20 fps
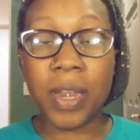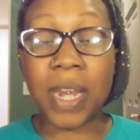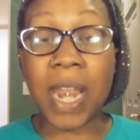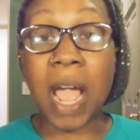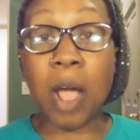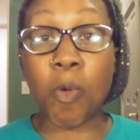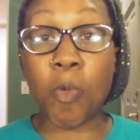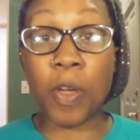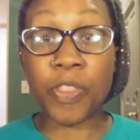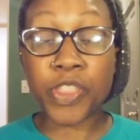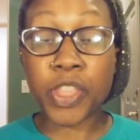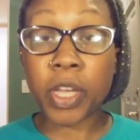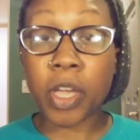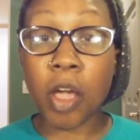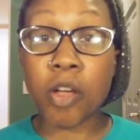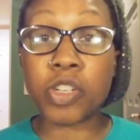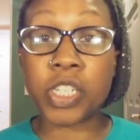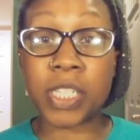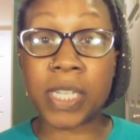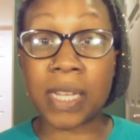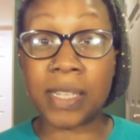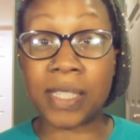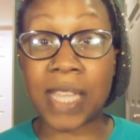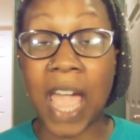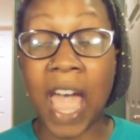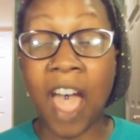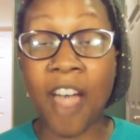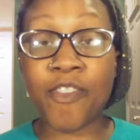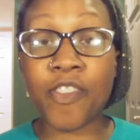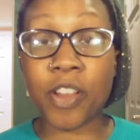Now, what the coach does
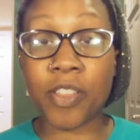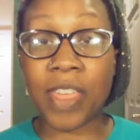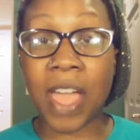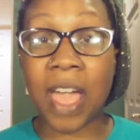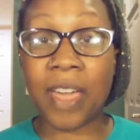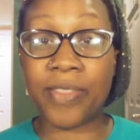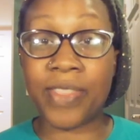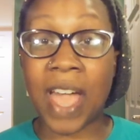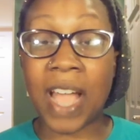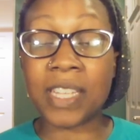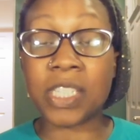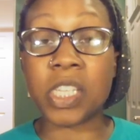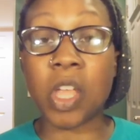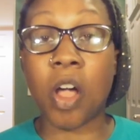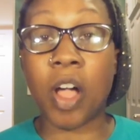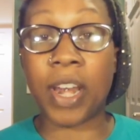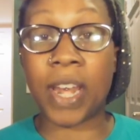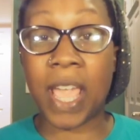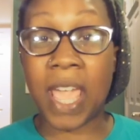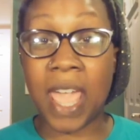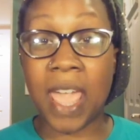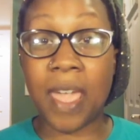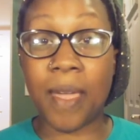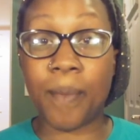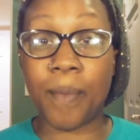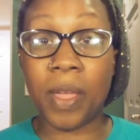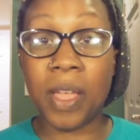after that, that's on him.